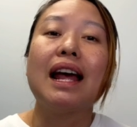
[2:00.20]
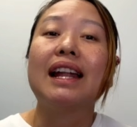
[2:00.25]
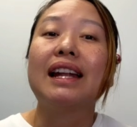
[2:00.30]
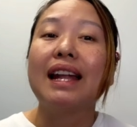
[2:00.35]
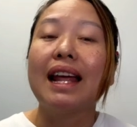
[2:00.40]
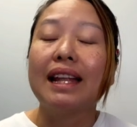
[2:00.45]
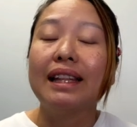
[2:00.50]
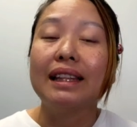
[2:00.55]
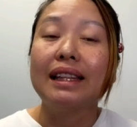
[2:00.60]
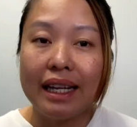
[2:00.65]

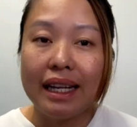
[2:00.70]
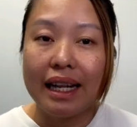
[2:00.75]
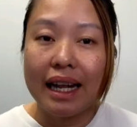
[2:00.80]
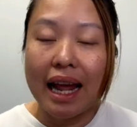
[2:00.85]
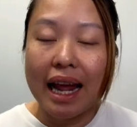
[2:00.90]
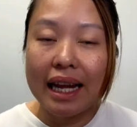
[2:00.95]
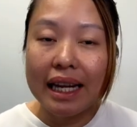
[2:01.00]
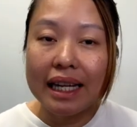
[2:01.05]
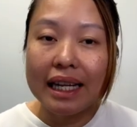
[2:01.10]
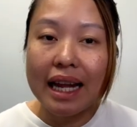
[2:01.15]
then the
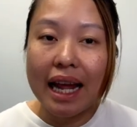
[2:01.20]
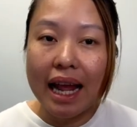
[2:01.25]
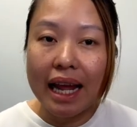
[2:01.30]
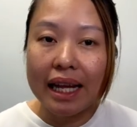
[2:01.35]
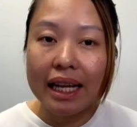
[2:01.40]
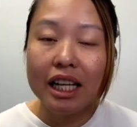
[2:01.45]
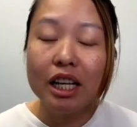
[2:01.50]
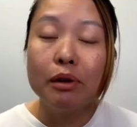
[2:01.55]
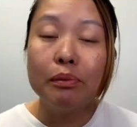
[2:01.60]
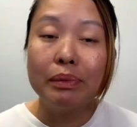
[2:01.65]
80-day
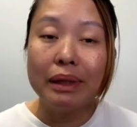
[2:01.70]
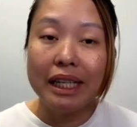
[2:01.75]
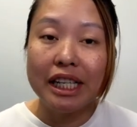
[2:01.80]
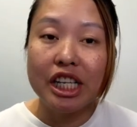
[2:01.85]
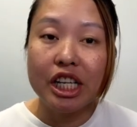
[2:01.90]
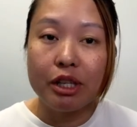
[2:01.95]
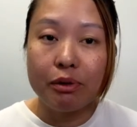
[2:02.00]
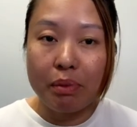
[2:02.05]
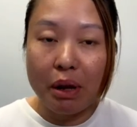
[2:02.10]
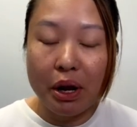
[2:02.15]

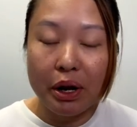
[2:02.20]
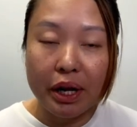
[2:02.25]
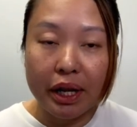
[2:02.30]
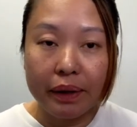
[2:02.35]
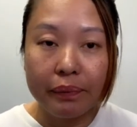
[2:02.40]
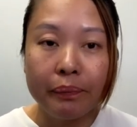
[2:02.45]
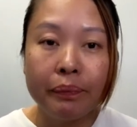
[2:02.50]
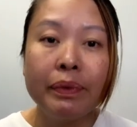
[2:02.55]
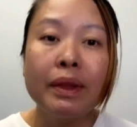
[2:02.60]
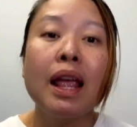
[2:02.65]
completion period.
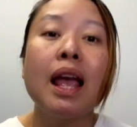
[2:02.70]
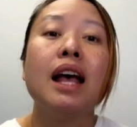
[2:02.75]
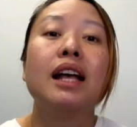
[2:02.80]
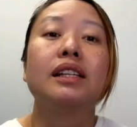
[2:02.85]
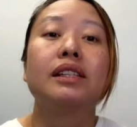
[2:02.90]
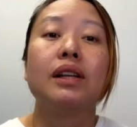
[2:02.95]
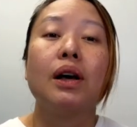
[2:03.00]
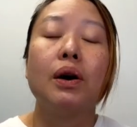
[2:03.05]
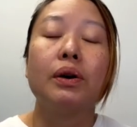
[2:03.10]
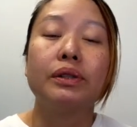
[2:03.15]

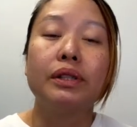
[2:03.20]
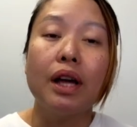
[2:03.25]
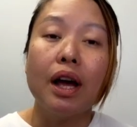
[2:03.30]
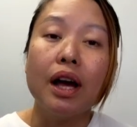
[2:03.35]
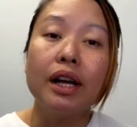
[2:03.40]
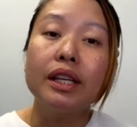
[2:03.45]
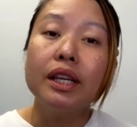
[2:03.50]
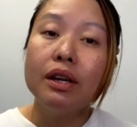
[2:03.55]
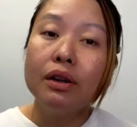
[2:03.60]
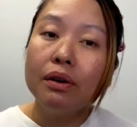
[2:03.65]

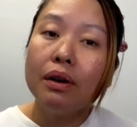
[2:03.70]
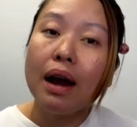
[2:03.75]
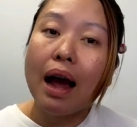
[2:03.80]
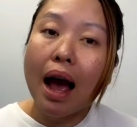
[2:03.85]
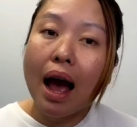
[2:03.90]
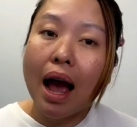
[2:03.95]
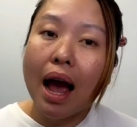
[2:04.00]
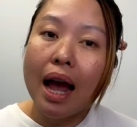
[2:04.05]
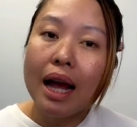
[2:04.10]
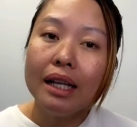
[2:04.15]
The
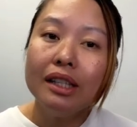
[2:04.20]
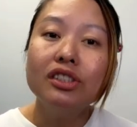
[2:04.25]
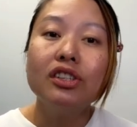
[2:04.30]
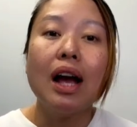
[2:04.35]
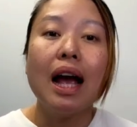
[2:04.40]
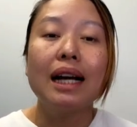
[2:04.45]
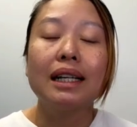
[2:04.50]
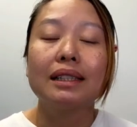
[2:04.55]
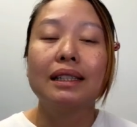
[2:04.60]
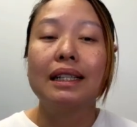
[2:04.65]
QI
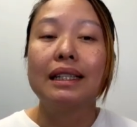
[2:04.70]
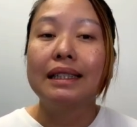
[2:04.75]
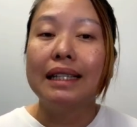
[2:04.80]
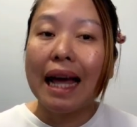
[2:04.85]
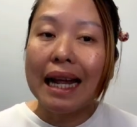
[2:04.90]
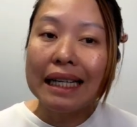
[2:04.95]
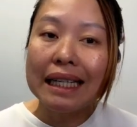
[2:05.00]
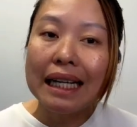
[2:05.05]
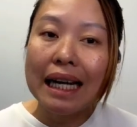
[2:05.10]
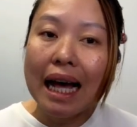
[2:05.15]
track the
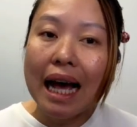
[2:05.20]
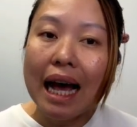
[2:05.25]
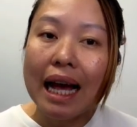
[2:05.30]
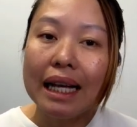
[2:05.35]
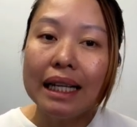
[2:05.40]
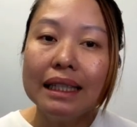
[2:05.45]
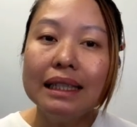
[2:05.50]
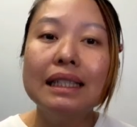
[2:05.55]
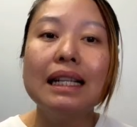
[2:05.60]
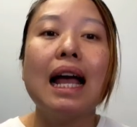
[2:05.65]

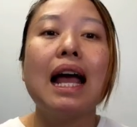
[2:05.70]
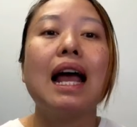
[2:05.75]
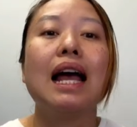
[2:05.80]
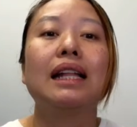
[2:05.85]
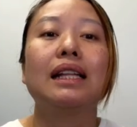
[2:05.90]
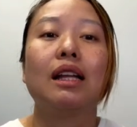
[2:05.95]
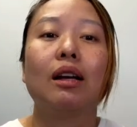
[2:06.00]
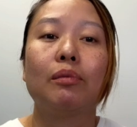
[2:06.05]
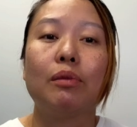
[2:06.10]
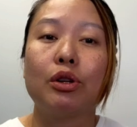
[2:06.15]
deadlines
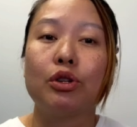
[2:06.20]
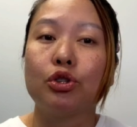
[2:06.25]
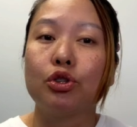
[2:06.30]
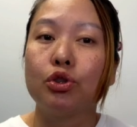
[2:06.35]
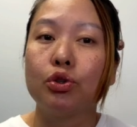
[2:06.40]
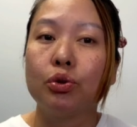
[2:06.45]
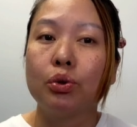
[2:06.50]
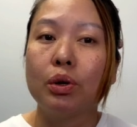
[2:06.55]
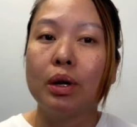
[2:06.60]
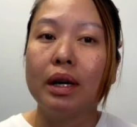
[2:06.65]
and help
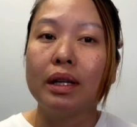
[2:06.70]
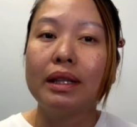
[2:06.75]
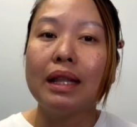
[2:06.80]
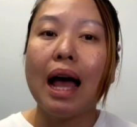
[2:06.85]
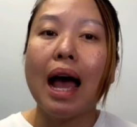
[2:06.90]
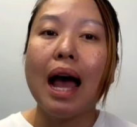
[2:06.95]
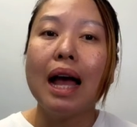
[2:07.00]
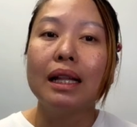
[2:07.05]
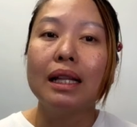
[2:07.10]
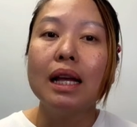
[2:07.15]
ensure
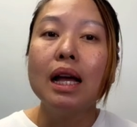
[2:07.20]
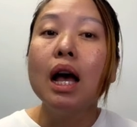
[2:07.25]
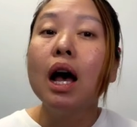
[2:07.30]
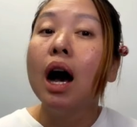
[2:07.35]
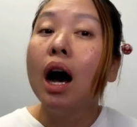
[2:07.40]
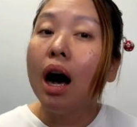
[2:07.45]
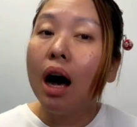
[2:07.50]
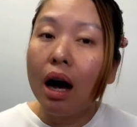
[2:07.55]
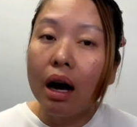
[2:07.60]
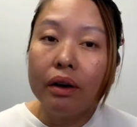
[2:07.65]
that
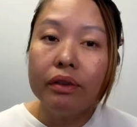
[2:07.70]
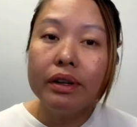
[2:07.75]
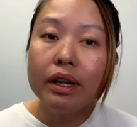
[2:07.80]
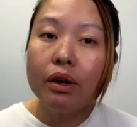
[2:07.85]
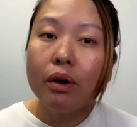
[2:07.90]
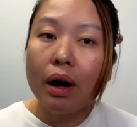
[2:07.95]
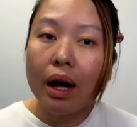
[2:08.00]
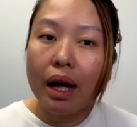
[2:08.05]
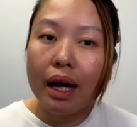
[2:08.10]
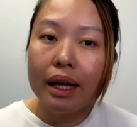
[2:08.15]
all
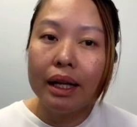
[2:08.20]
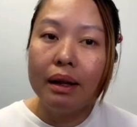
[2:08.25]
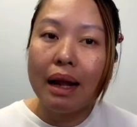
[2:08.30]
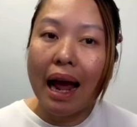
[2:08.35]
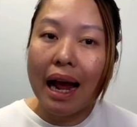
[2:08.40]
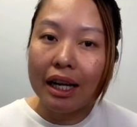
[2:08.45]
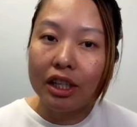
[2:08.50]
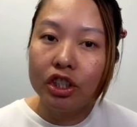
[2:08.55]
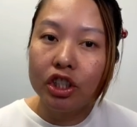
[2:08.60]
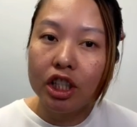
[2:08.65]
required
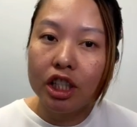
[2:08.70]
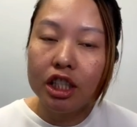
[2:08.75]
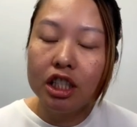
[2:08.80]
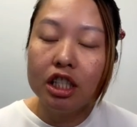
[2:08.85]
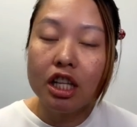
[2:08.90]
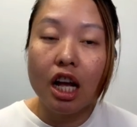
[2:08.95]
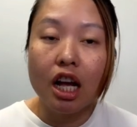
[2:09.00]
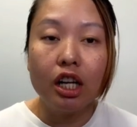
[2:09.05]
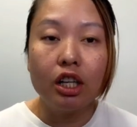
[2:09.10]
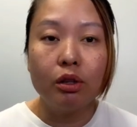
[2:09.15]
actions
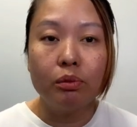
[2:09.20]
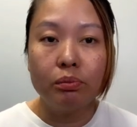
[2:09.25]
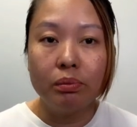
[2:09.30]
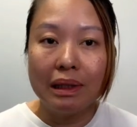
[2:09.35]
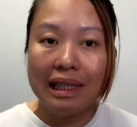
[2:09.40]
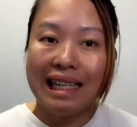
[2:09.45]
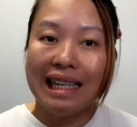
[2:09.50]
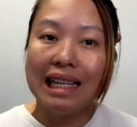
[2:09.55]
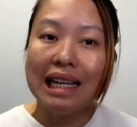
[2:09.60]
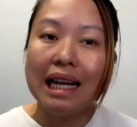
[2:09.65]
are
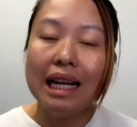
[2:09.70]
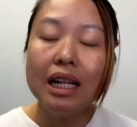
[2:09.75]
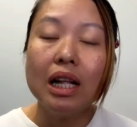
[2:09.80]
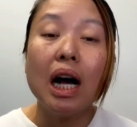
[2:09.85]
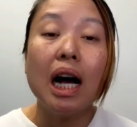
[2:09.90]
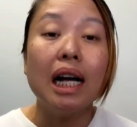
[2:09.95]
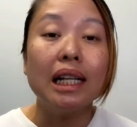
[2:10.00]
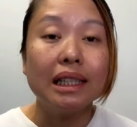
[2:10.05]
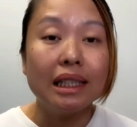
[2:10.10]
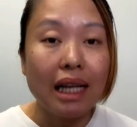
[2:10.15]
completed
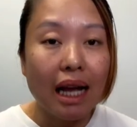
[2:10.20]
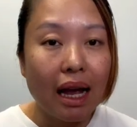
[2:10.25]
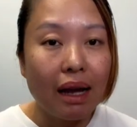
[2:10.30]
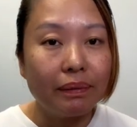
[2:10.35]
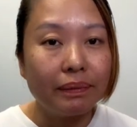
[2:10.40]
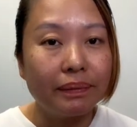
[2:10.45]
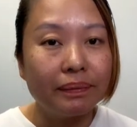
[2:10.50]
on time.